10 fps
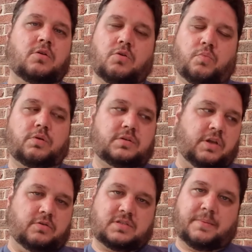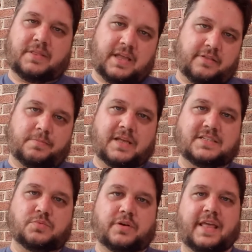or, some of the other
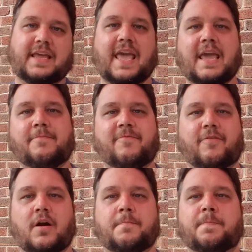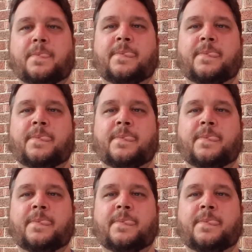places where they came from.